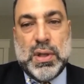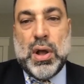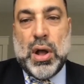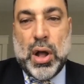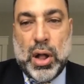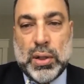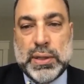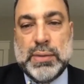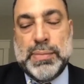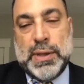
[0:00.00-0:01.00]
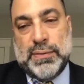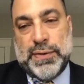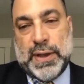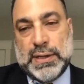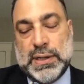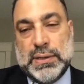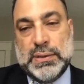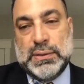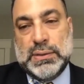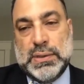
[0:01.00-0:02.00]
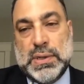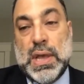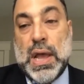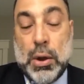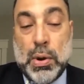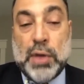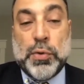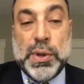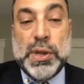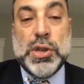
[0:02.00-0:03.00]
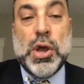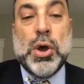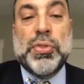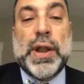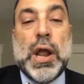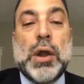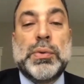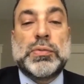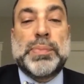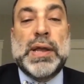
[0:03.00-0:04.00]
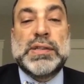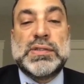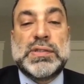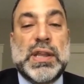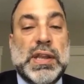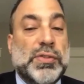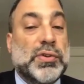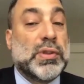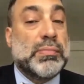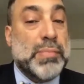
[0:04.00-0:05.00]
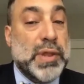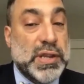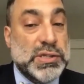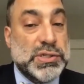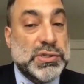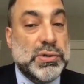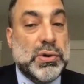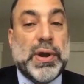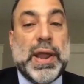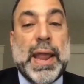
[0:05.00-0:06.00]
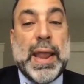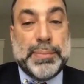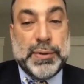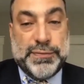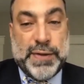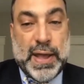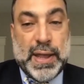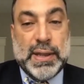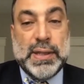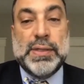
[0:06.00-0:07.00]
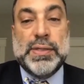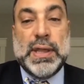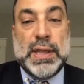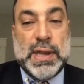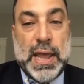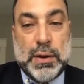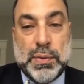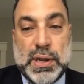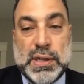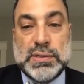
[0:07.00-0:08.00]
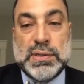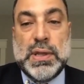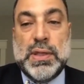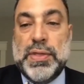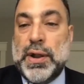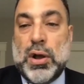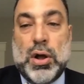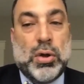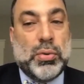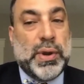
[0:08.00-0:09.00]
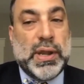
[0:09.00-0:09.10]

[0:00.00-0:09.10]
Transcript: All can be infected. However, we know that our responses can either diminish or amplify the inequities that already